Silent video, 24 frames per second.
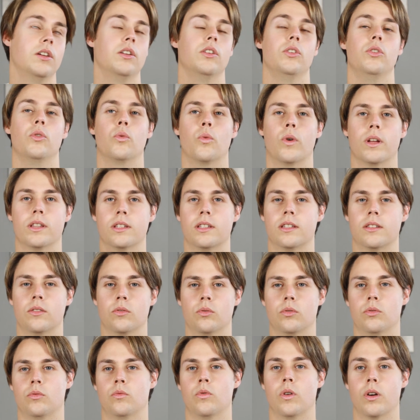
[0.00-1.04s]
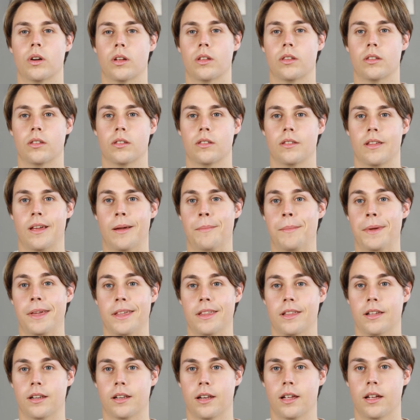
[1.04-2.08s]
you want it to work
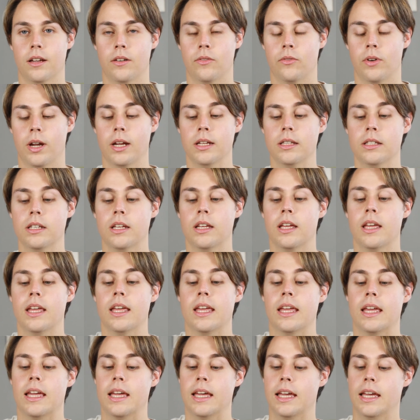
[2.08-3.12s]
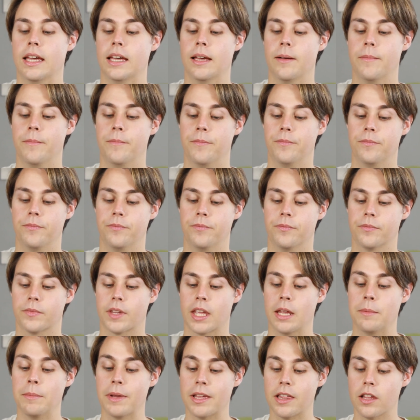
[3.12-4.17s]
amazingly, right? In
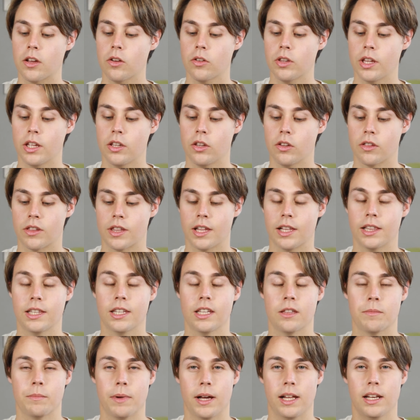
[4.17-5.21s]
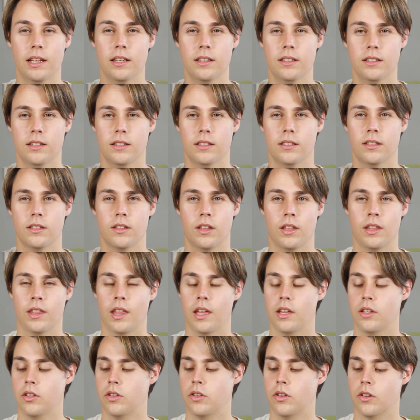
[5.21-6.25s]
Mexico, they don't sell this palette.
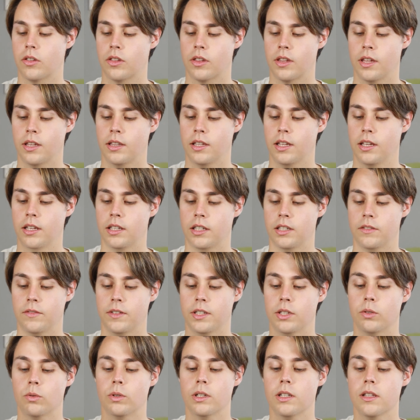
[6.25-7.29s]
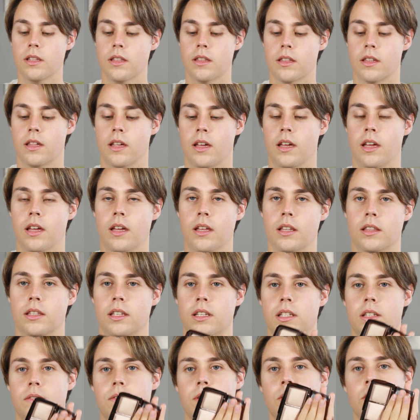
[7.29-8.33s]
They just send the individuals. The
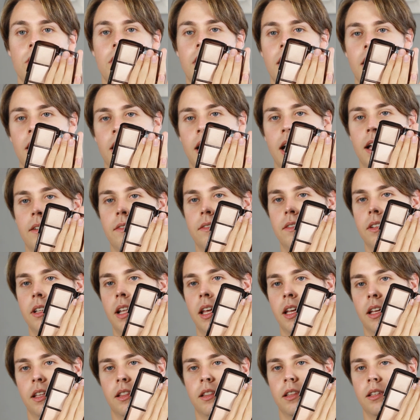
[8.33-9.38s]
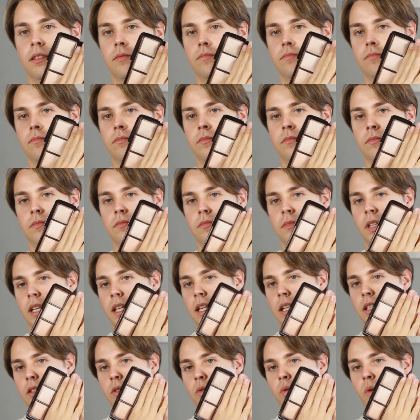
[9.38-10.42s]
individuals have like
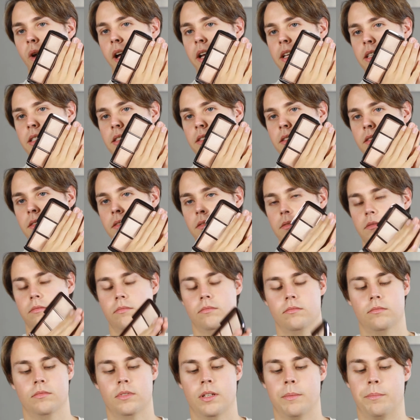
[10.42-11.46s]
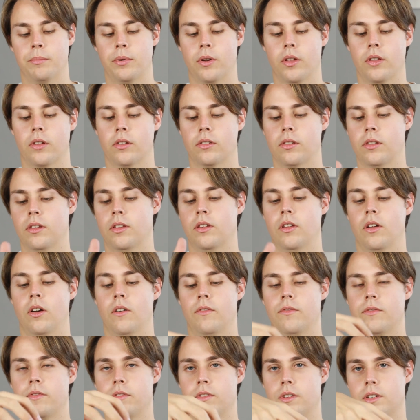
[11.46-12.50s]
twice the product
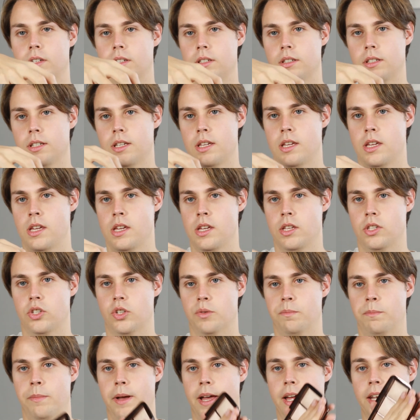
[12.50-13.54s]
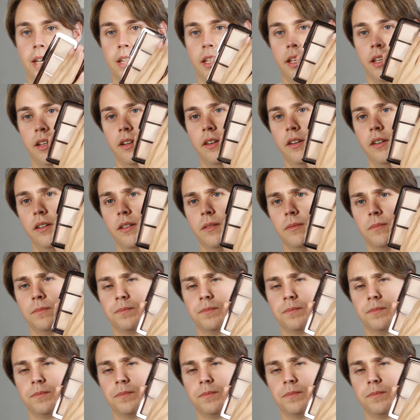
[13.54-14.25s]
of each pan here,